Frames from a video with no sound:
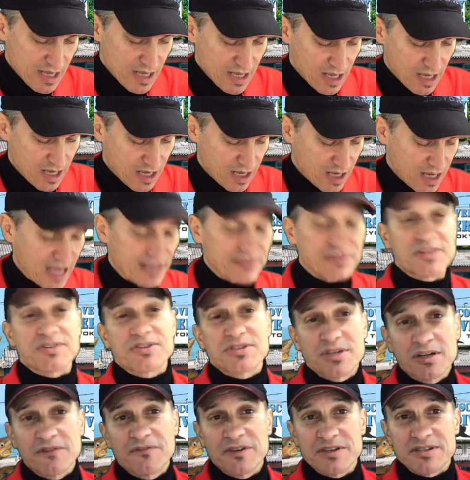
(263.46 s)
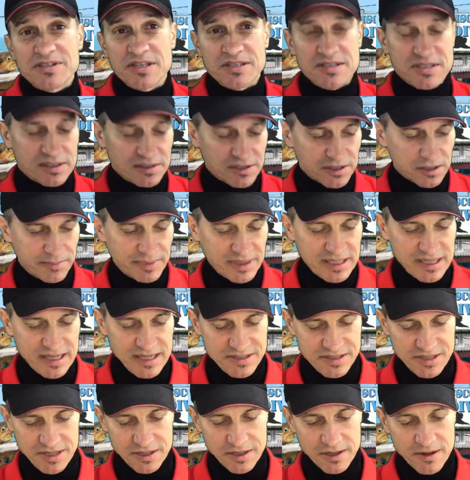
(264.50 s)
At the surface, it's a little bit
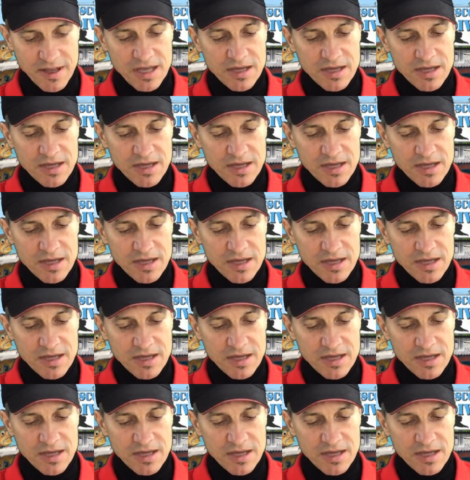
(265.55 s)
easier.